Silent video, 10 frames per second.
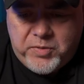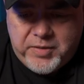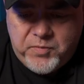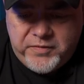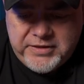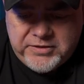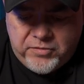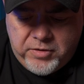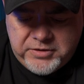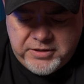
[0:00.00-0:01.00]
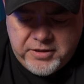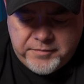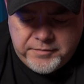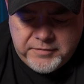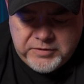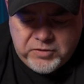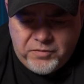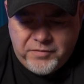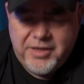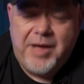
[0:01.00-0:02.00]
we can move this around here.
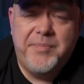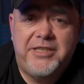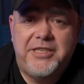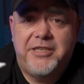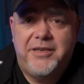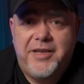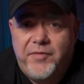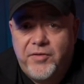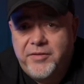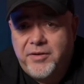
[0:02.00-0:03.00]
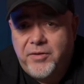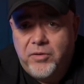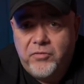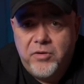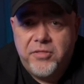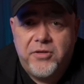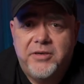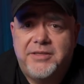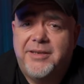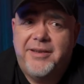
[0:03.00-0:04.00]
So composition, if you're into the whole rule of
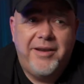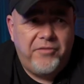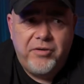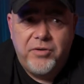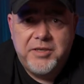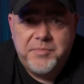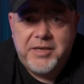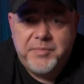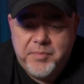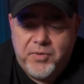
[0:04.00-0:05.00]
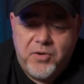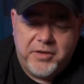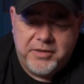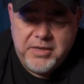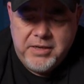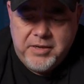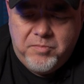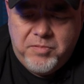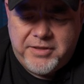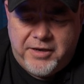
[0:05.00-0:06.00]
thirds thing, and every rule is made to be broken,
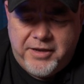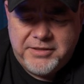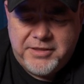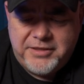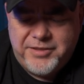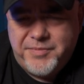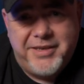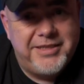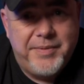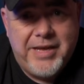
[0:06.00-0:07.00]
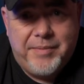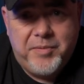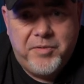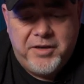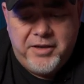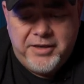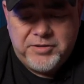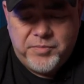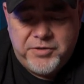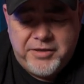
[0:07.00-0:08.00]
with the lines are, something needs to be happening where the
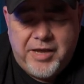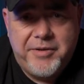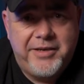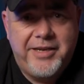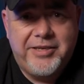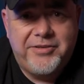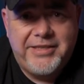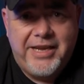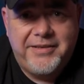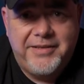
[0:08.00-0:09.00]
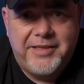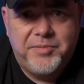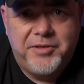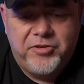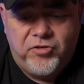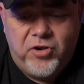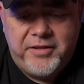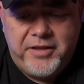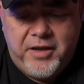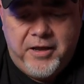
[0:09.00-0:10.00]
lines are predominantly intersecting, that's where they're drawn.
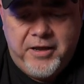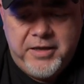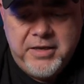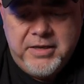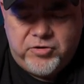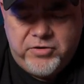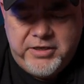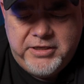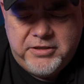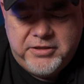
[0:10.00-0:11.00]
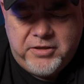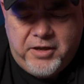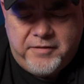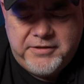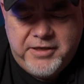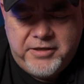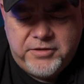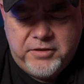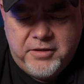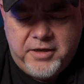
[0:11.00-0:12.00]
I, tree is just off
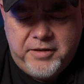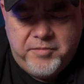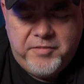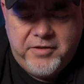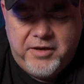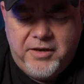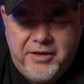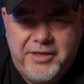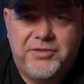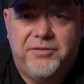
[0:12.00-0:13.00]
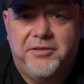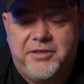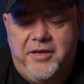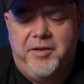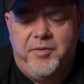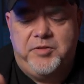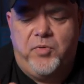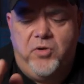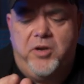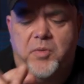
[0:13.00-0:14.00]
center, and then we've got a light. So there's kind of, it's
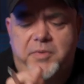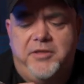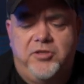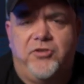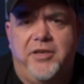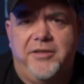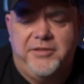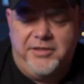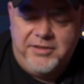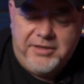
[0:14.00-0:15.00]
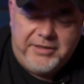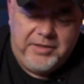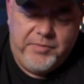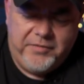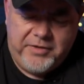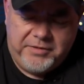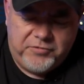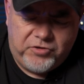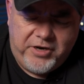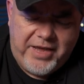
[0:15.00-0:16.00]
broken up into tree, and there's a little bit of a
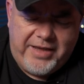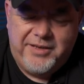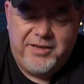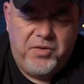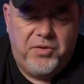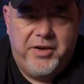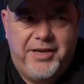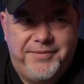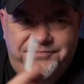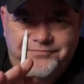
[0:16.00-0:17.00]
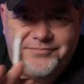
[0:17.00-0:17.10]
triangle going on